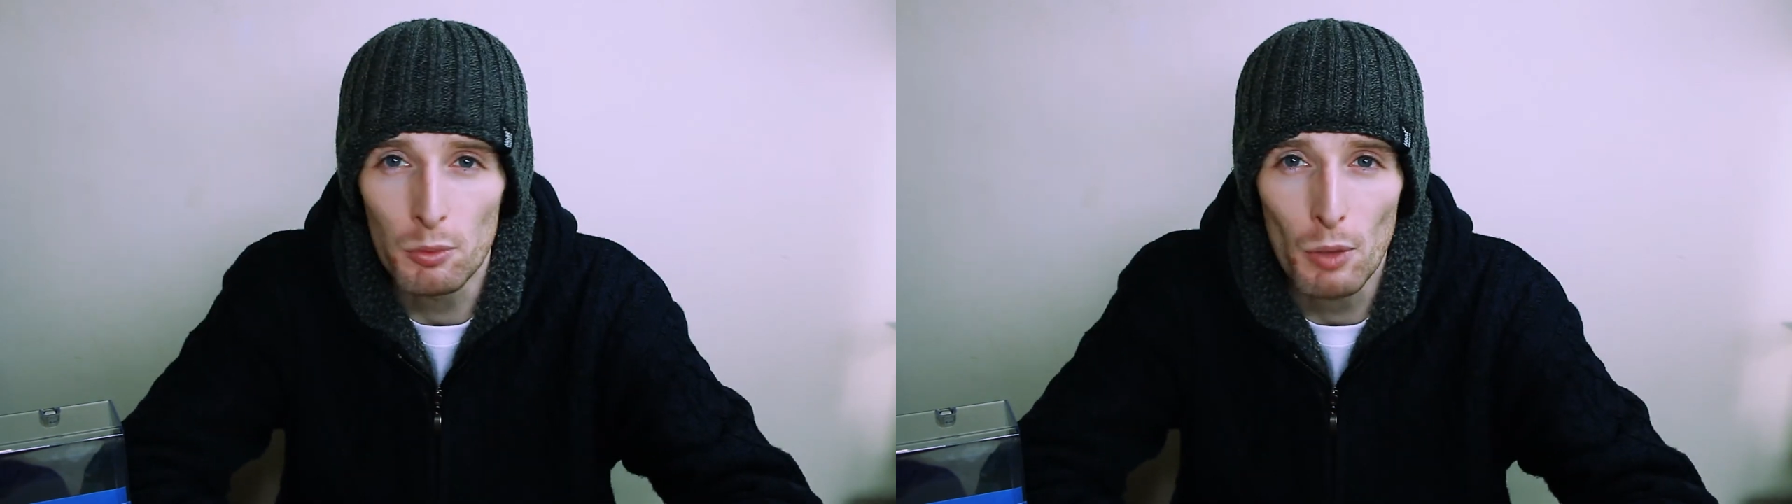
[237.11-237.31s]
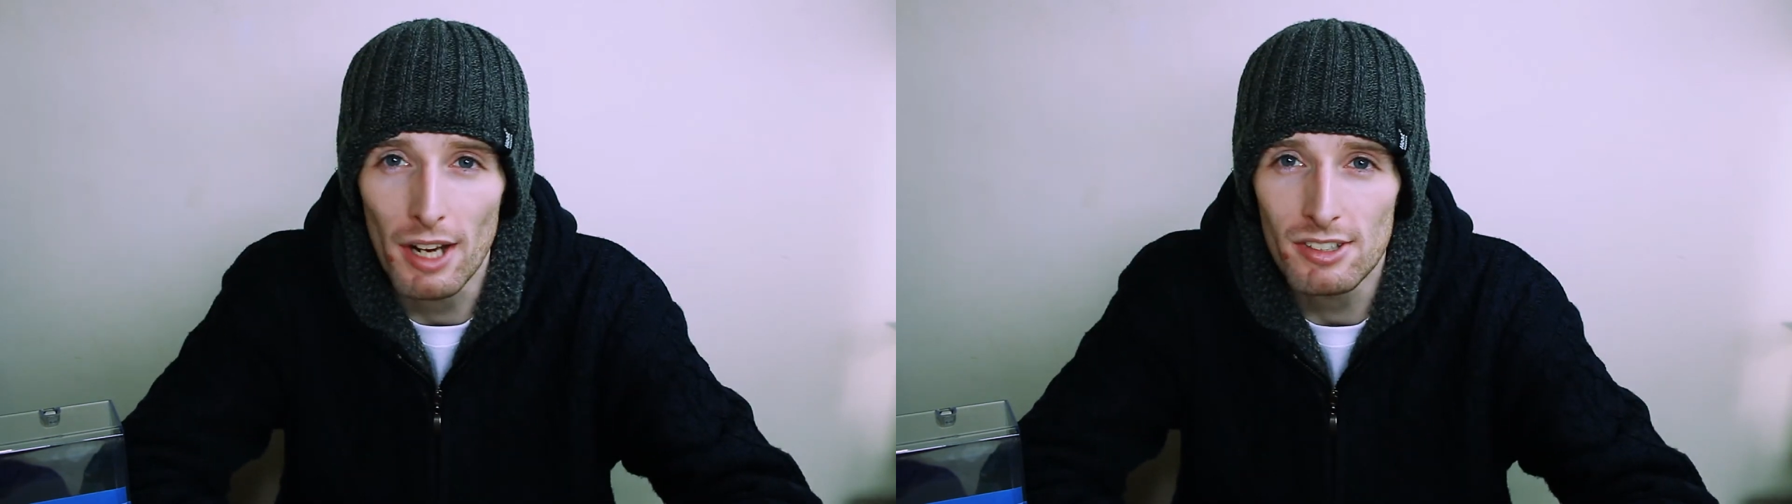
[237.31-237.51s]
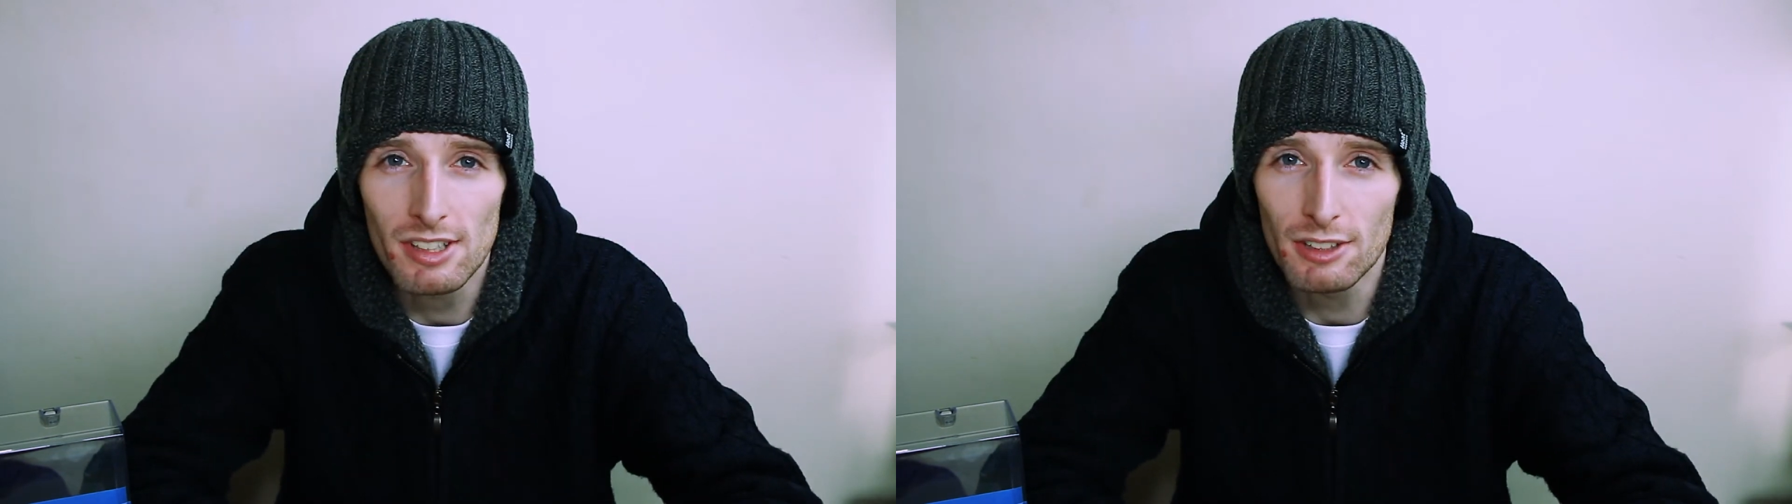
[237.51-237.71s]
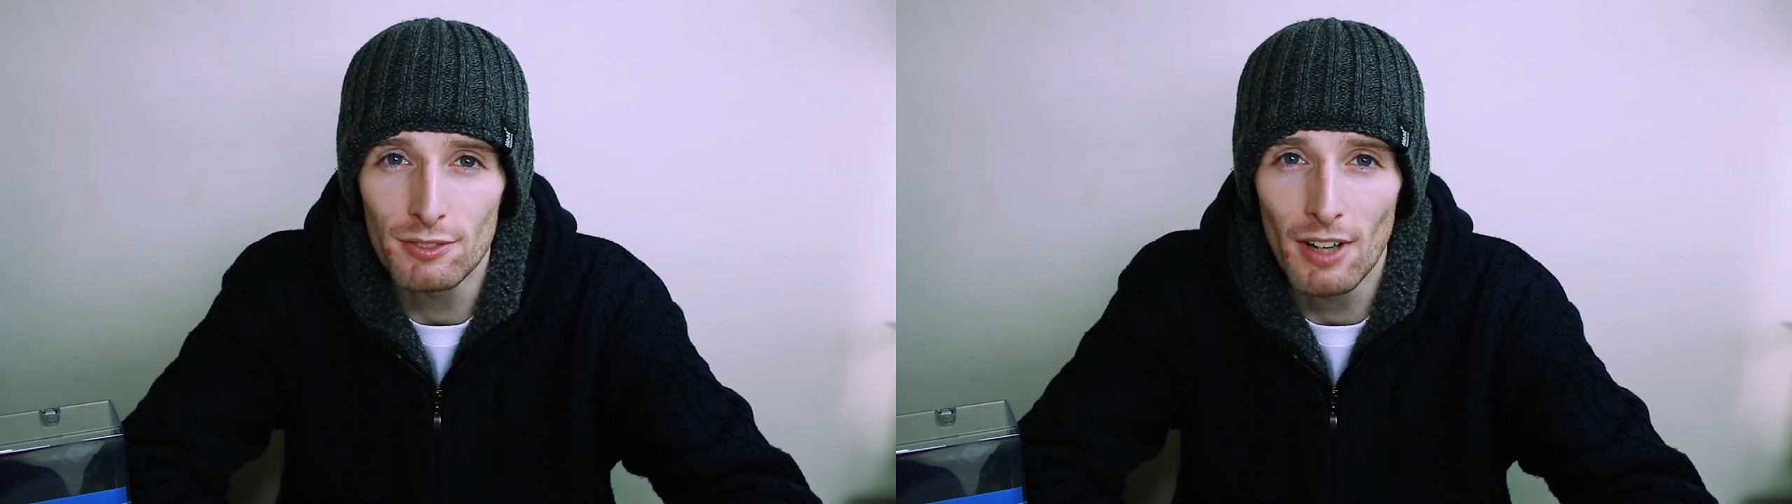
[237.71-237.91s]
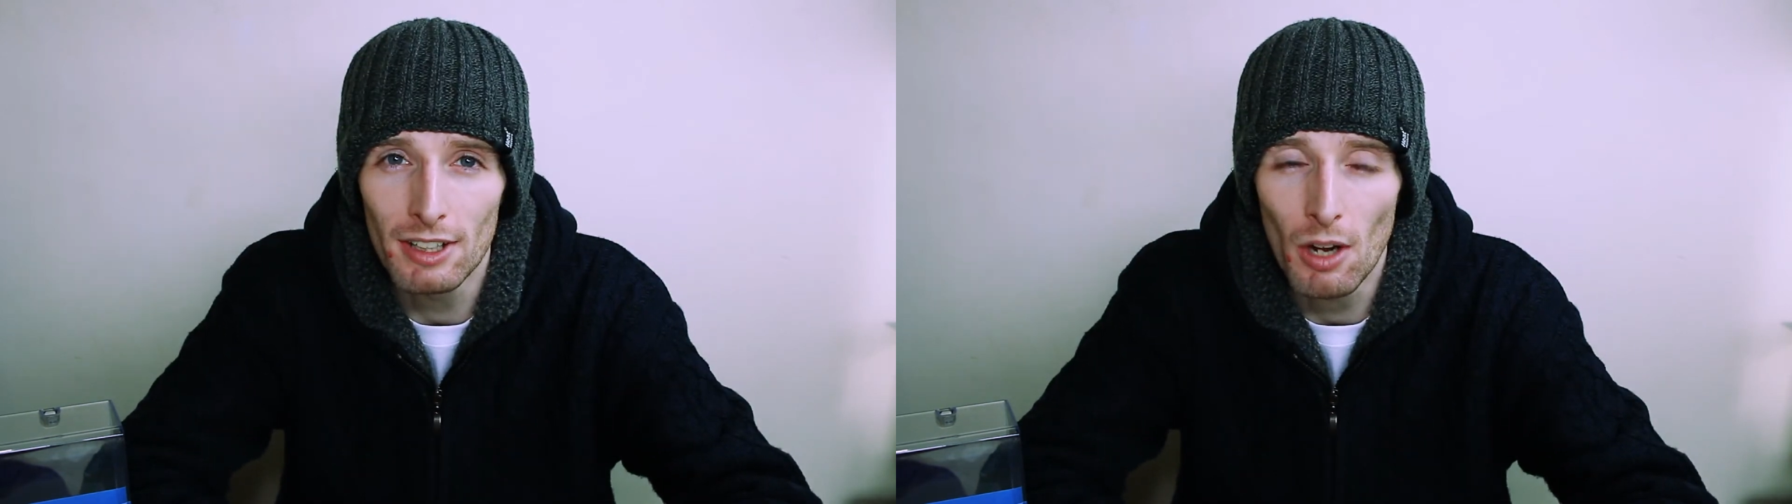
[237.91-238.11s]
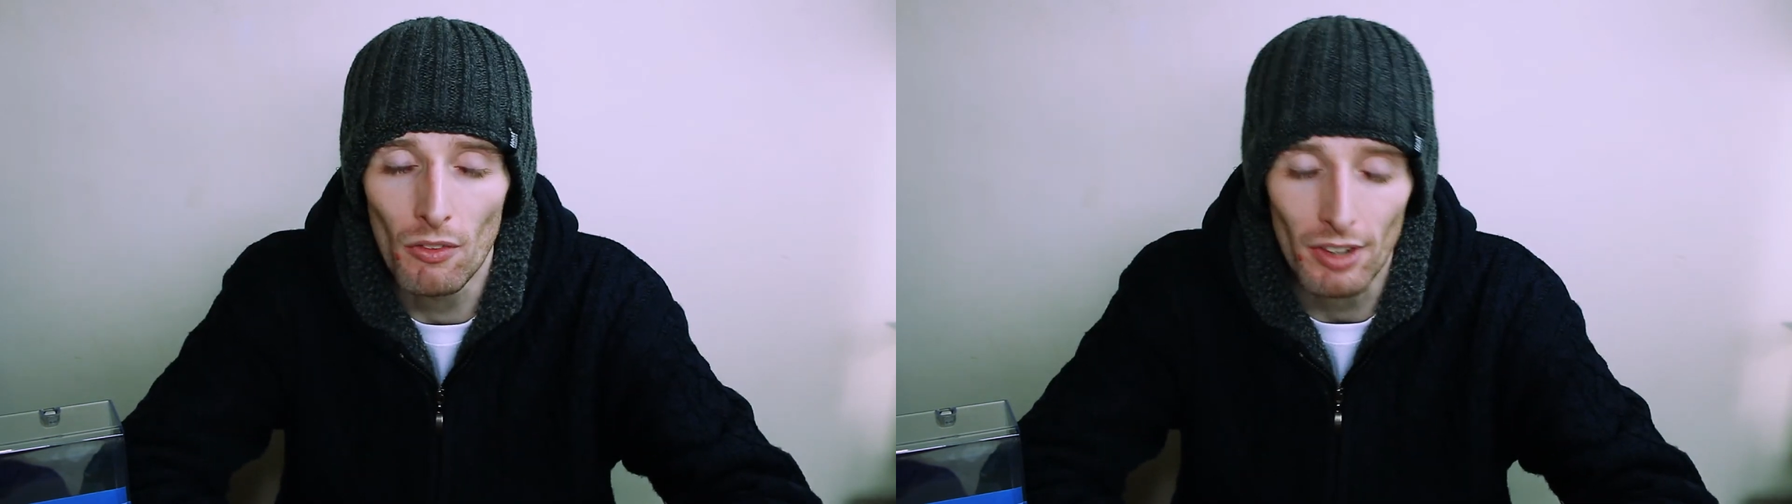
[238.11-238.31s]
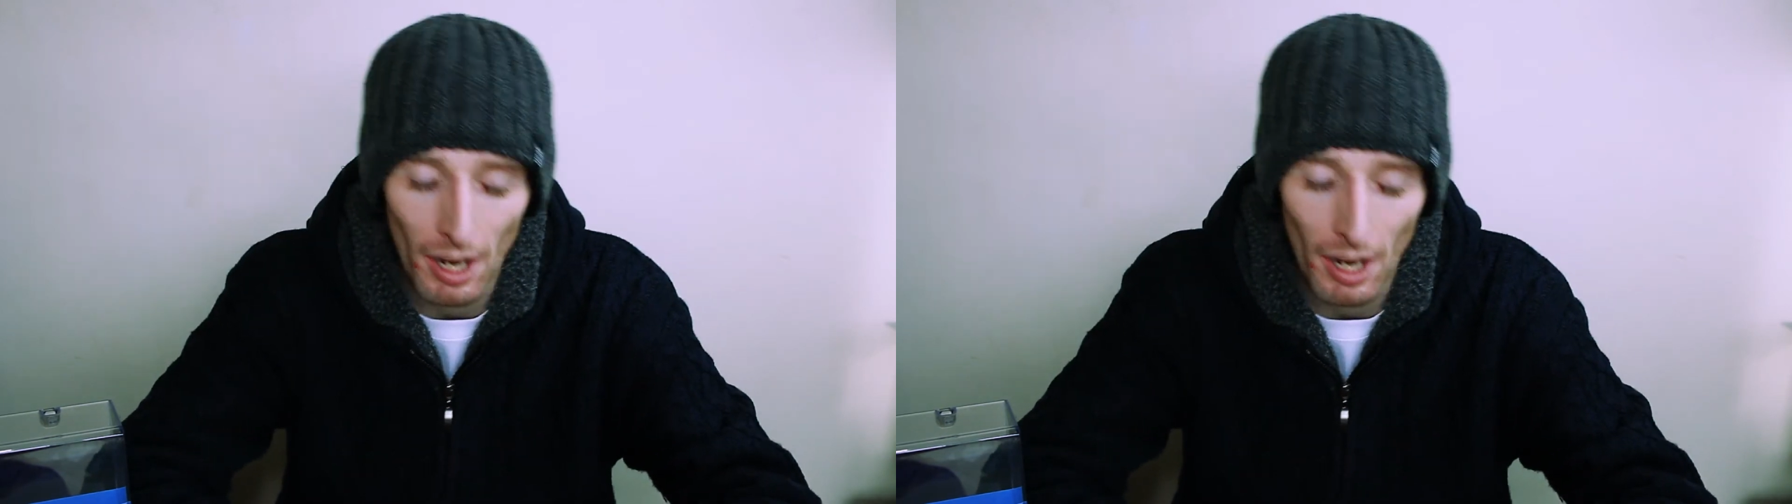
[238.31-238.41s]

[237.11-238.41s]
to wait and see to find out on